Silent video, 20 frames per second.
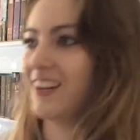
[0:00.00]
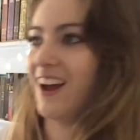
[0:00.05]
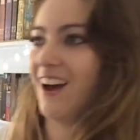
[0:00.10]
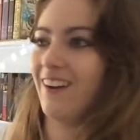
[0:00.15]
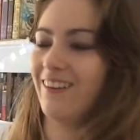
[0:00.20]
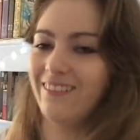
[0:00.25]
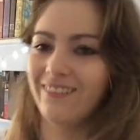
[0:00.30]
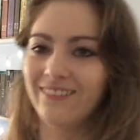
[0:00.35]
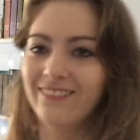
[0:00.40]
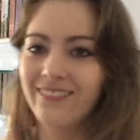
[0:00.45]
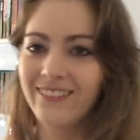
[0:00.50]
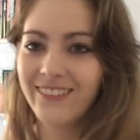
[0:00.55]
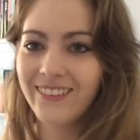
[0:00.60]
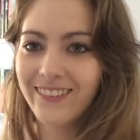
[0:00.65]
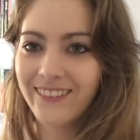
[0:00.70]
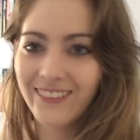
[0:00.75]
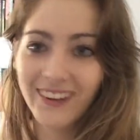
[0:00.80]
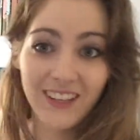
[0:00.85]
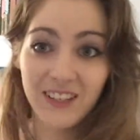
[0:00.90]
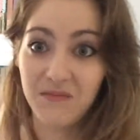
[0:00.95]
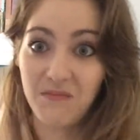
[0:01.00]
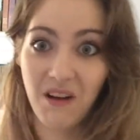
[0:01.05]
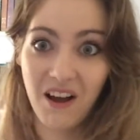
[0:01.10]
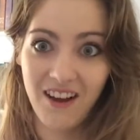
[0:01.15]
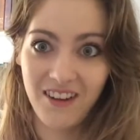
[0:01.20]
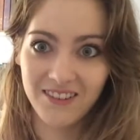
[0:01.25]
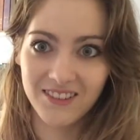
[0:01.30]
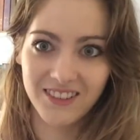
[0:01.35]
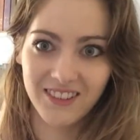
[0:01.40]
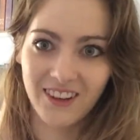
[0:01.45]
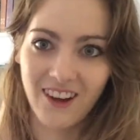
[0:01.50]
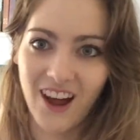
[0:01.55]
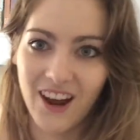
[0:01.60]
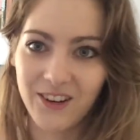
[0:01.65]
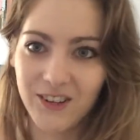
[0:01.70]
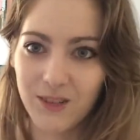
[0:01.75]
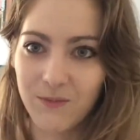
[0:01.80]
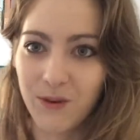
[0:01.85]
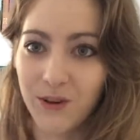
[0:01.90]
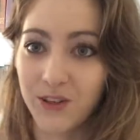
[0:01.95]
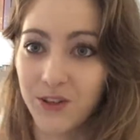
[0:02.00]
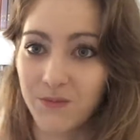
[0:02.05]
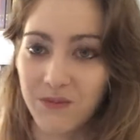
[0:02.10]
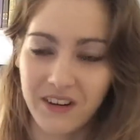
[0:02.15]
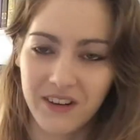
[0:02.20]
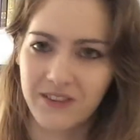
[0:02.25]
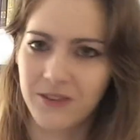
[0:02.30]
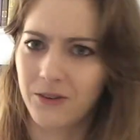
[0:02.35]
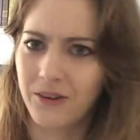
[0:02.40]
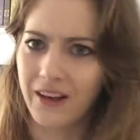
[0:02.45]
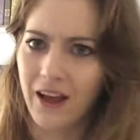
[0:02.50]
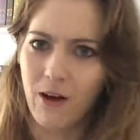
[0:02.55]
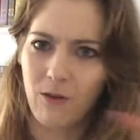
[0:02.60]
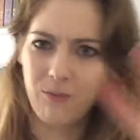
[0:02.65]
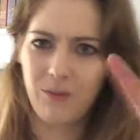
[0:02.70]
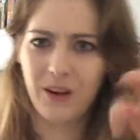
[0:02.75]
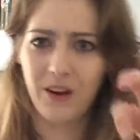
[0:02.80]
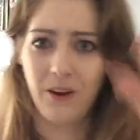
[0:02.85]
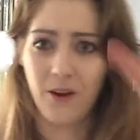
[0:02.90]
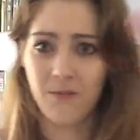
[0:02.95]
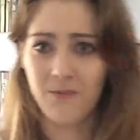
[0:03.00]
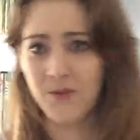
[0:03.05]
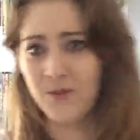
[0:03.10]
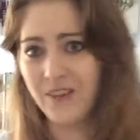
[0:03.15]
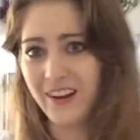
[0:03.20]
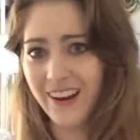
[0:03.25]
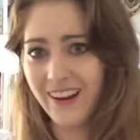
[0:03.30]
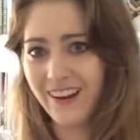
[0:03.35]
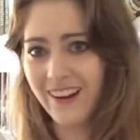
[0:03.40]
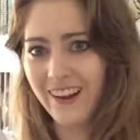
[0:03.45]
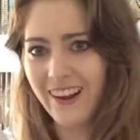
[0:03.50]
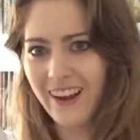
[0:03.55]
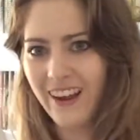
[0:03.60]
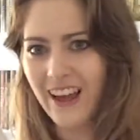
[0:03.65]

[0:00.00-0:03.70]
out, and it's Miles, the guy who's supposed to be sort of helping her move in,